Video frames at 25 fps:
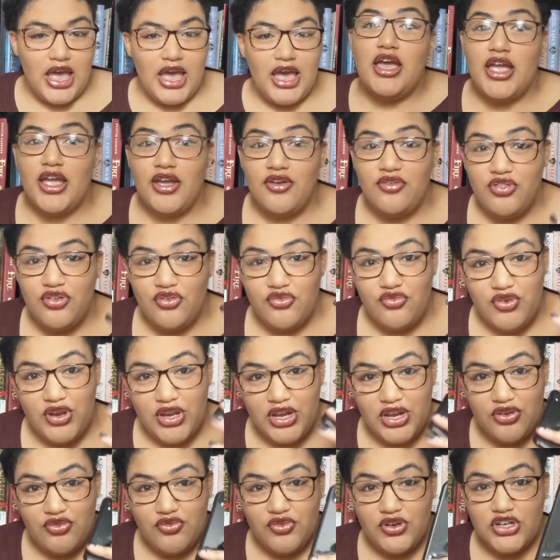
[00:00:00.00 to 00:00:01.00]
I have the
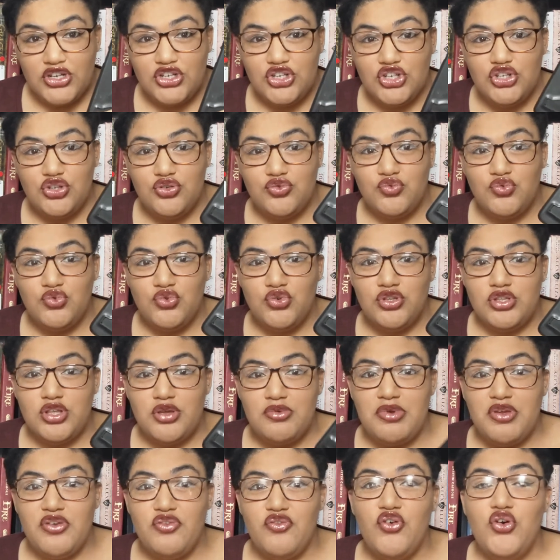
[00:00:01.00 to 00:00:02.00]
reading rush rules
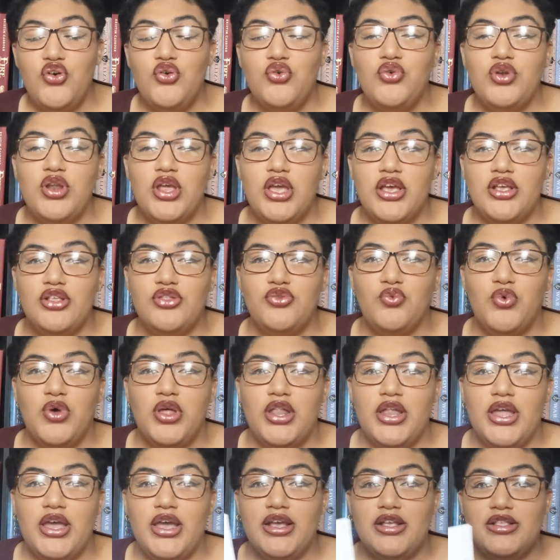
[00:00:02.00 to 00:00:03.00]
on my phone, as
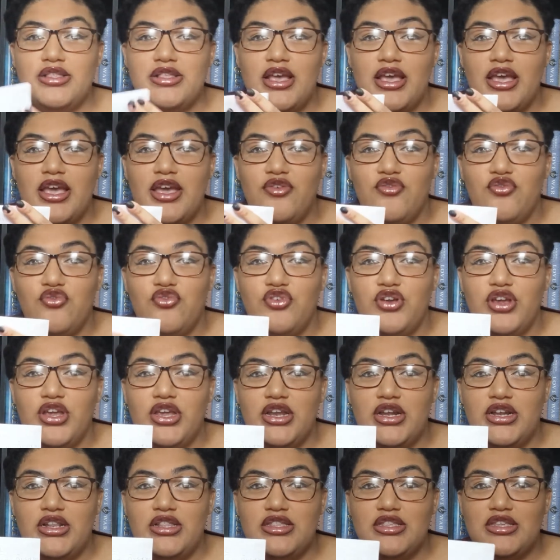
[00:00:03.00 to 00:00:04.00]
well as I have
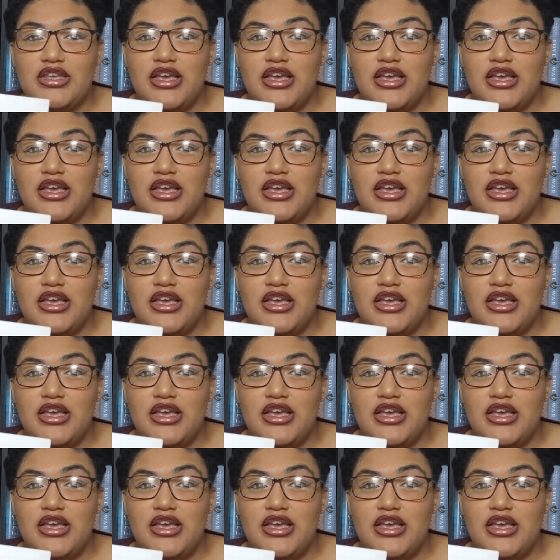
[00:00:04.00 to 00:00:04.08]
written